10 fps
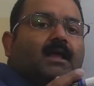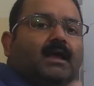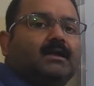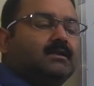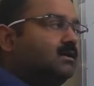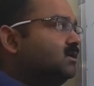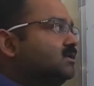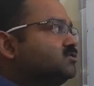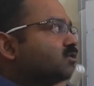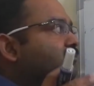N.
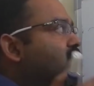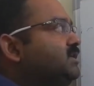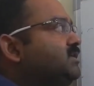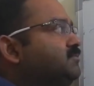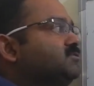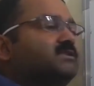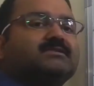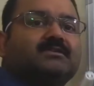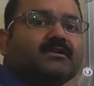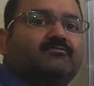So in
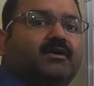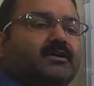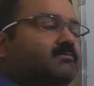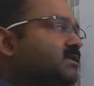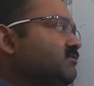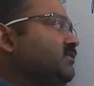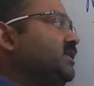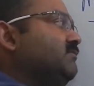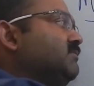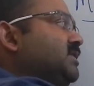multiprocessor environment, we
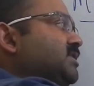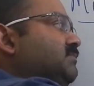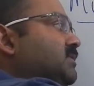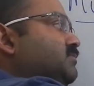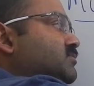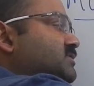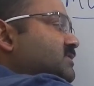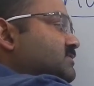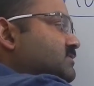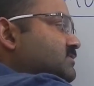have multiple
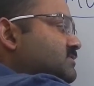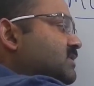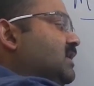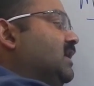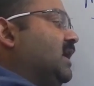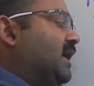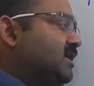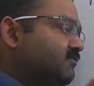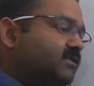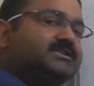processors
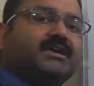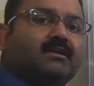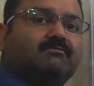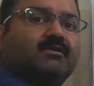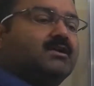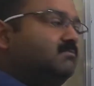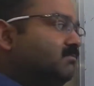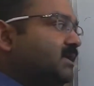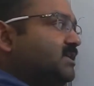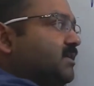and which can run
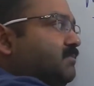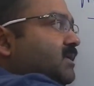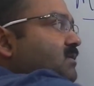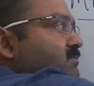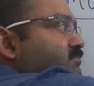multiple